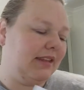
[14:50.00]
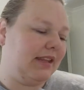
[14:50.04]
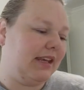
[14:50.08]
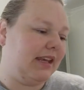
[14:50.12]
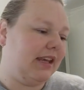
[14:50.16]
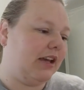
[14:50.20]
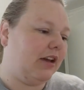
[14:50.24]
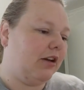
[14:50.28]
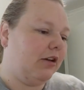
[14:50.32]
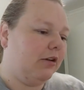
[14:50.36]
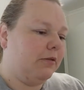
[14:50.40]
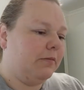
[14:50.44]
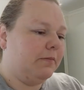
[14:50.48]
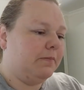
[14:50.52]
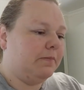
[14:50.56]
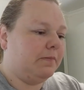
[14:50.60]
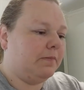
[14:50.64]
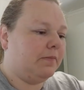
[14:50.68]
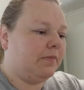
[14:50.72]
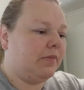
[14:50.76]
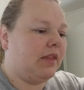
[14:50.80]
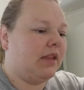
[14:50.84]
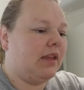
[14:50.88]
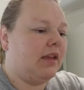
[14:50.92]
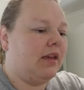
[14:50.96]
There you go.
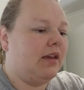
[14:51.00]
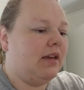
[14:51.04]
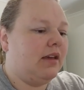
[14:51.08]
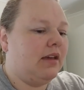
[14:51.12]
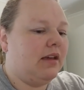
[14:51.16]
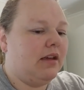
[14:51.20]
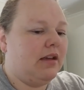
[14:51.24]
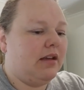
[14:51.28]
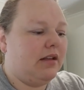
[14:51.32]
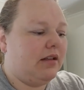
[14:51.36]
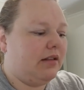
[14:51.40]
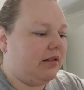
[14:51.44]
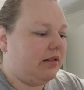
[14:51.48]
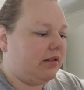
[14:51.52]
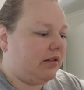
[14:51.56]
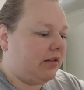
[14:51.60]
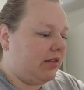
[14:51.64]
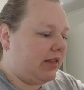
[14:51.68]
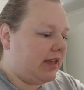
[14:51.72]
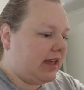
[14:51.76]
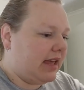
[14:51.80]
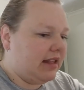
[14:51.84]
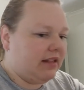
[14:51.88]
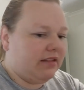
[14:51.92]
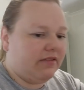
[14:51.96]
So
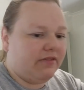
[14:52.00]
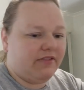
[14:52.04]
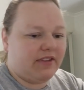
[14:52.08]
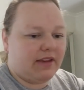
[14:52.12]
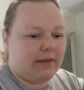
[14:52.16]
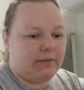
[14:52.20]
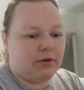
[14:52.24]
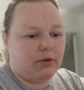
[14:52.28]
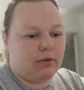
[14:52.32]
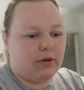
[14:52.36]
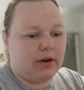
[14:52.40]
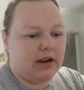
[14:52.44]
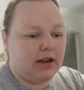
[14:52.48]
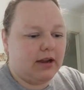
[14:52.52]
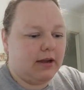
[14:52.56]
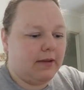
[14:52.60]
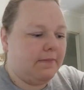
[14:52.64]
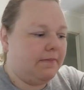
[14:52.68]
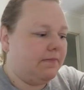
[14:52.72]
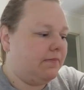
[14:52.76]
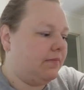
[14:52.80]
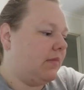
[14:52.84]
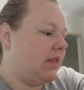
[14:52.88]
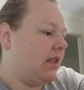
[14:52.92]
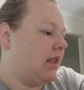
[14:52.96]
there's February.
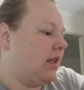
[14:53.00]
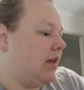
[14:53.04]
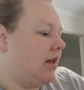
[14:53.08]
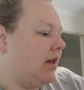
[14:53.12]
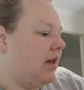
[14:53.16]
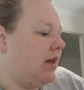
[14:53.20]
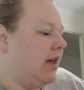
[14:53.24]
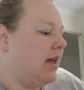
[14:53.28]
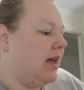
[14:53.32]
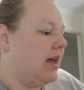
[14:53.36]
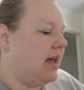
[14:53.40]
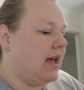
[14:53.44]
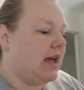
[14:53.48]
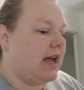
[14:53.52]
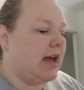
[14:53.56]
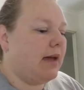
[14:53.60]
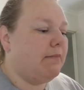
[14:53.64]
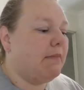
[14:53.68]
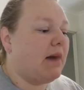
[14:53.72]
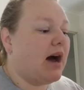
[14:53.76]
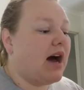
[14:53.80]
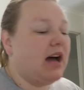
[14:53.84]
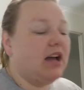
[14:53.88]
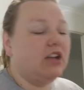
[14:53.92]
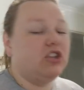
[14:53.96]

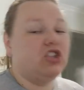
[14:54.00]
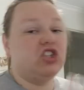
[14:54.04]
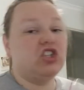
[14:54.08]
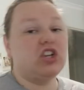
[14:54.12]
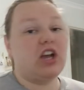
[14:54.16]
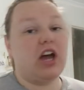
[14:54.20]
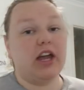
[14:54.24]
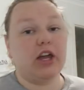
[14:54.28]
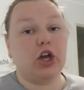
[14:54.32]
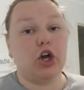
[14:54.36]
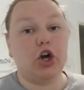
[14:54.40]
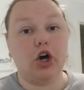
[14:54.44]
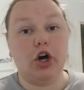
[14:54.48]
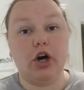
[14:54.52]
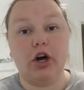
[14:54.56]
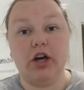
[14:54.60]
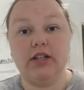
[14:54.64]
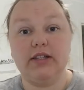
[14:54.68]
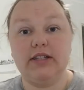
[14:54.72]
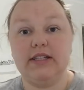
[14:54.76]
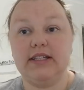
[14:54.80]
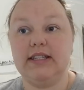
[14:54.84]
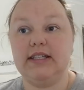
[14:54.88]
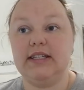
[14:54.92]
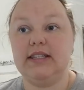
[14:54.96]
And March I
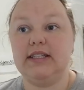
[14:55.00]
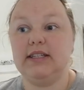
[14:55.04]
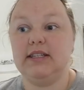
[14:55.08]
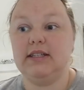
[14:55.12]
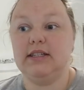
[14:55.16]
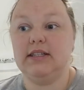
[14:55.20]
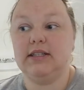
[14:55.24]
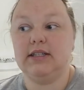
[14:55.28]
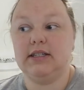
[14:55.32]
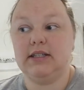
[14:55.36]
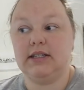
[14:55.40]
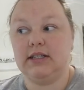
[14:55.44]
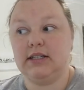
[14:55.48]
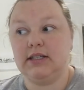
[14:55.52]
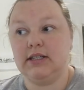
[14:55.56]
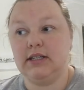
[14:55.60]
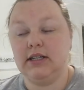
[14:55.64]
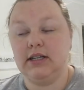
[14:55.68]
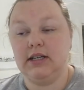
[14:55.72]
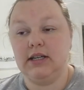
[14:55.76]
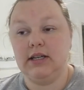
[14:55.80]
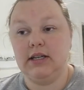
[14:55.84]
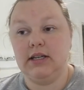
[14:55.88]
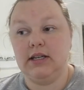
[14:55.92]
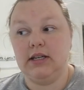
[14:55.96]
got
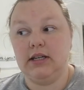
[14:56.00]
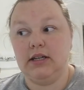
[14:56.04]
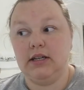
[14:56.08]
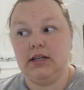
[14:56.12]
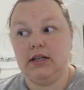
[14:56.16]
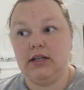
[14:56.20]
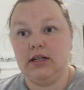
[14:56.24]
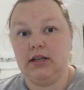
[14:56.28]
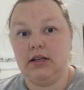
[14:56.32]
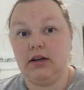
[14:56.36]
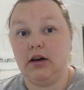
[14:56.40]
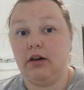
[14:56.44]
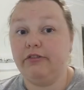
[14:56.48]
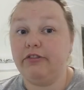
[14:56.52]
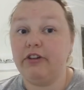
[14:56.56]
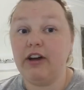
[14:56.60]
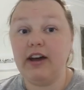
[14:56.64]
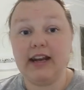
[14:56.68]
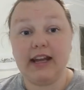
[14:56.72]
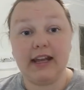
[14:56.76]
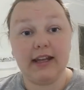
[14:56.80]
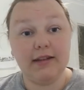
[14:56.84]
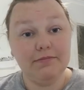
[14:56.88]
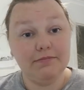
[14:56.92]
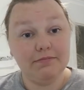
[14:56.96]
on
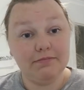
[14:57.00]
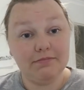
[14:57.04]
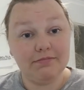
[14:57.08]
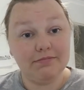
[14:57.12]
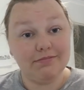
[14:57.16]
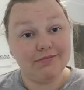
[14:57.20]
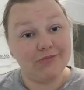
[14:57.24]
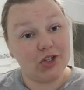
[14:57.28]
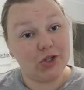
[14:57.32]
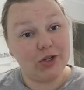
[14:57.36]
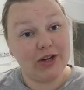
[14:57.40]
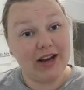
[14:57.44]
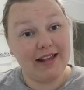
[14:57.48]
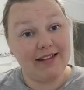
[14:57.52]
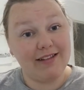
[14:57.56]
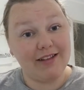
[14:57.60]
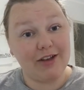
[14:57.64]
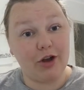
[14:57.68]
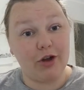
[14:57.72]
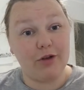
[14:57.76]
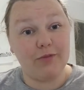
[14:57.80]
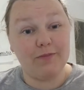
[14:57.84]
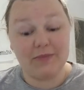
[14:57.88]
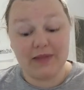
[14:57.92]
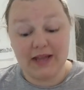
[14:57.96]
Friday, two days
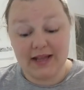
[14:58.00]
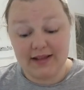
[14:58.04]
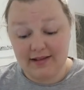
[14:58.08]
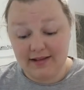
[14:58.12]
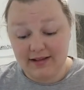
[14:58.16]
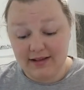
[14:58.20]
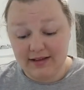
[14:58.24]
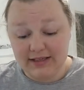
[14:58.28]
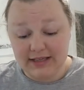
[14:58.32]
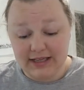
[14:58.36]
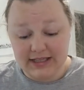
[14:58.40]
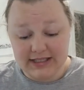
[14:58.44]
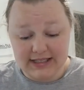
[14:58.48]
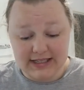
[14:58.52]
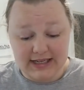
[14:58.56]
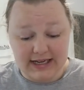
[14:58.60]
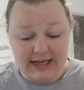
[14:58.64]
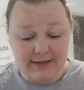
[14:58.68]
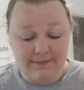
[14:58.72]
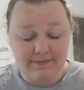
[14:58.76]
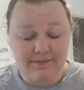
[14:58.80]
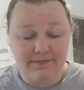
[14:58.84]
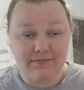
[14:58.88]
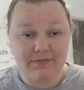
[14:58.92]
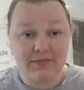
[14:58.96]
ago. It's Sunday
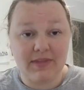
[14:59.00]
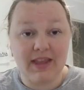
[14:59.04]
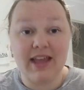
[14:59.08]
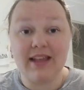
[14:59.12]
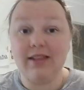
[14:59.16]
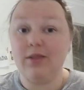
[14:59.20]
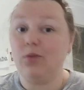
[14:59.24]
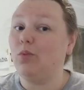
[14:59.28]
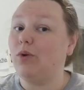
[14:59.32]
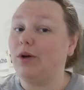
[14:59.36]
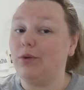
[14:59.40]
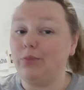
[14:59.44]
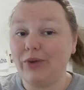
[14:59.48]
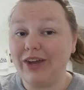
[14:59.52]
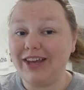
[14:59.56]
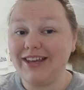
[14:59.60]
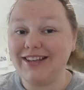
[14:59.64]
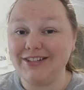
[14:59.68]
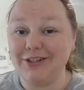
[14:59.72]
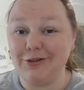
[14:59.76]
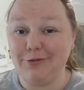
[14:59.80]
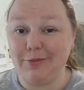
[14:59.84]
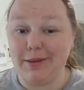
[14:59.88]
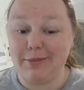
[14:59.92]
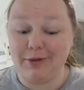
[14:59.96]
today. One week
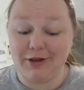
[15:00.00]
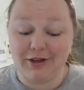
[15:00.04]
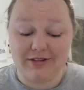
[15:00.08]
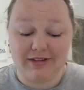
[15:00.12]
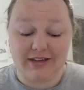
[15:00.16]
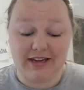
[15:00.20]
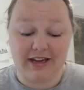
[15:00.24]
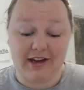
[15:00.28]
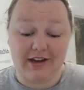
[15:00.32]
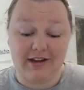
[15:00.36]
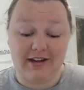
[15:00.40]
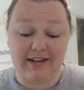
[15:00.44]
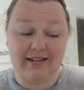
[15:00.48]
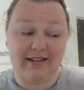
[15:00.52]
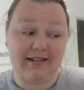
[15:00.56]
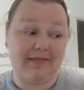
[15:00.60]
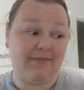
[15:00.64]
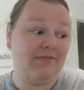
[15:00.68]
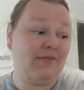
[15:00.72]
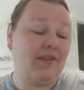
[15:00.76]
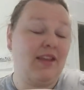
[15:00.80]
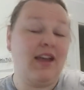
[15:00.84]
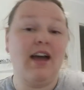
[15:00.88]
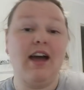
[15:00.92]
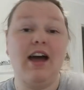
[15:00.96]
until my birthday,
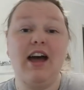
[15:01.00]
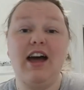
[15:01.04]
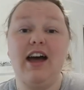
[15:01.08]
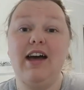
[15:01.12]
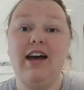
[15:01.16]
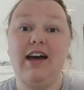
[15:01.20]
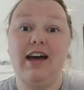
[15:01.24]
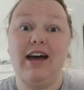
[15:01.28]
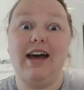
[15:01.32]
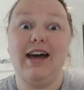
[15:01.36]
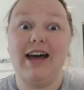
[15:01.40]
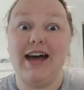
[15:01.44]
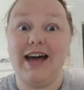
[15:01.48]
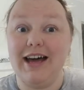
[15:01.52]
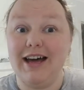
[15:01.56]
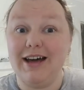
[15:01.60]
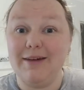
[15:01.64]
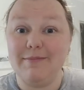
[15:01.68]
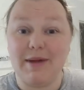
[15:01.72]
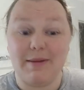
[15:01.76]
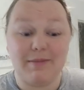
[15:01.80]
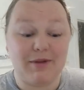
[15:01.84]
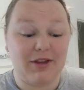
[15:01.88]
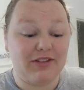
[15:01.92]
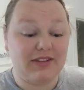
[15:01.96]
guys.
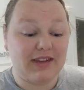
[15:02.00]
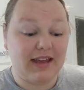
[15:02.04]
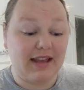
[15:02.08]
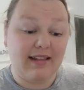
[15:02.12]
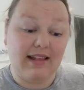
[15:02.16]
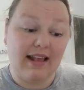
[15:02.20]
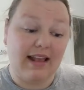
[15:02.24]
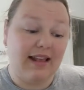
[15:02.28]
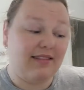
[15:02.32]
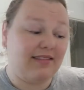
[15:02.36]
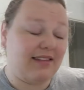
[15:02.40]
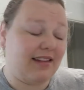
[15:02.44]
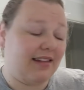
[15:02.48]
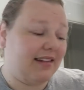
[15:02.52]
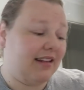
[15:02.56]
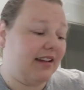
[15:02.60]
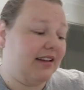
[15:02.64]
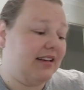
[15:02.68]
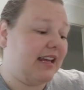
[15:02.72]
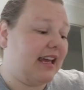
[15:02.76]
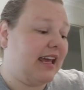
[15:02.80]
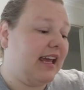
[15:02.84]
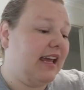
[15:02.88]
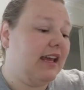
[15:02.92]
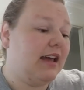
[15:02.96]
My birthday is Easter
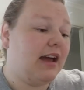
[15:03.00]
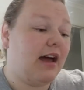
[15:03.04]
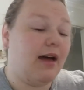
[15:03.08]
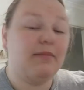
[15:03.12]
Sunday.